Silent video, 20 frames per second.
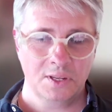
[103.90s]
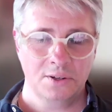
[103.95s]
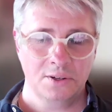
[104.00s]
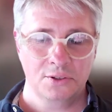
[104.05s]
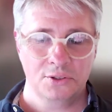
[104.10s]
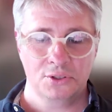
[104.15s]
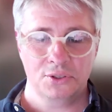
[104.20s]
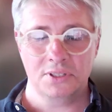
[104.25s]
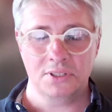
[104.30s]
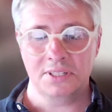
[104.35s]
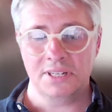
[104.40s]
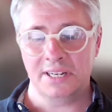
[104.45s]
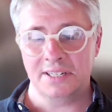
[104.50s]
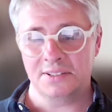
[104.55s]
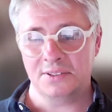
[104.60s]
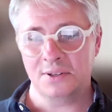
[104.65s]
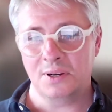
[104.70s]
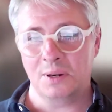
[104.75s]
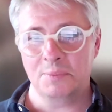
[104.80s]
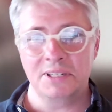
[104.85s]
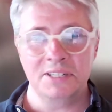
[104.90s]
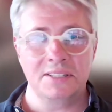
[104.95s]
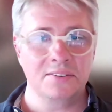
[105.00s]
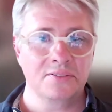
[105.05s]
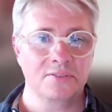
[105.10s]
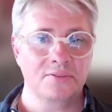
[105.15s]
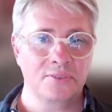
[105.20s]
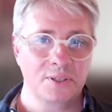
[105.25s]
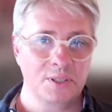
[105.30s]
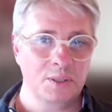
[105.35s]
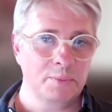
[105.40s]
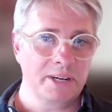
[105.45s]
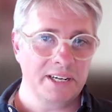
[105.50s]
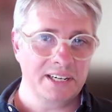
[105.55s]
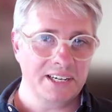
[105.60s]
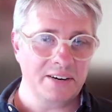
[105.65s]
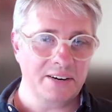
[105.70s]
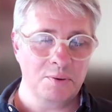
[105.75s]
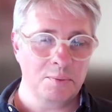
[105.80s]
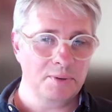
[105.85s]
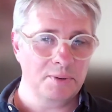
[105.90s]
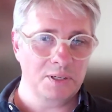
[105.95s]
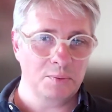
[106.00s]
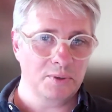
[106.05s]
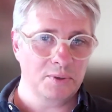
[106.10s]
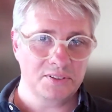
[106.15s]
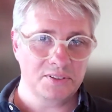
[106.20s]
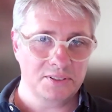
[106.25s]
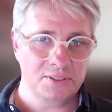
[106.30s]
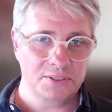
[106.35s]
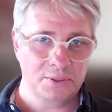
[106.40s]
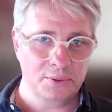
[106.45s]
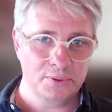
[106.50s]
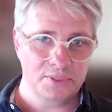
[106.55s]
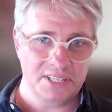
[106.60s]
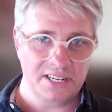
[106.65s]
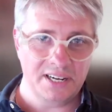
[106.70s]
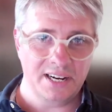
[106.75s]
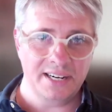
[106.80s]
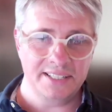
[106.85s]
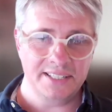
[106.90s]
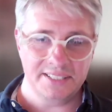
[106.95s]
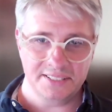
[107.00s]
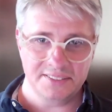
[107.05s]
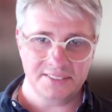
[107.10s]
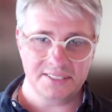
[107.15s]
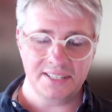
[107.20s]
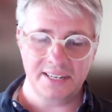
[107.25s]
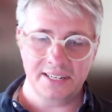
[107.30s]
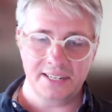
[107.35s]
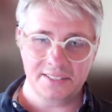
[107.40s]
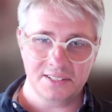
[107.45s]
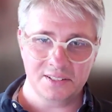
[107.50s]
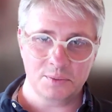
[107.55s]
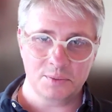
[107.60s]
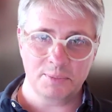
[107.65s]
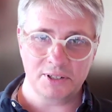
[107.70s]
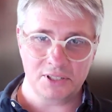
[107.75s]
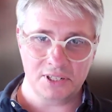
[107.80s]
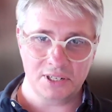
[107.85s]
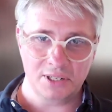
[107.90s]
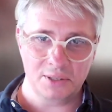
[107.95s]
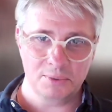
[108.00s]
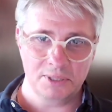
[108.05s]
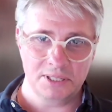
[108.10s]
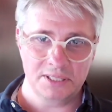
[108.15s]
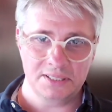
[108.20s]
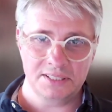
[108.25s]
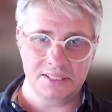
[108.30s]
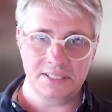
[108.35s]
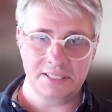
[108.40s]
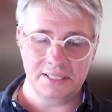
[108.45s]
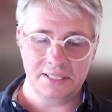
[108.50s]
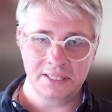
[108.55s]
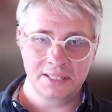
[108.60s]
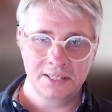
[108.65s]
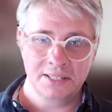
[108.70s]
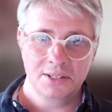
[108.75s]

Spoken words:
Sure, Dad. So, fundamentally, everybody wants to use AI these days, especially with the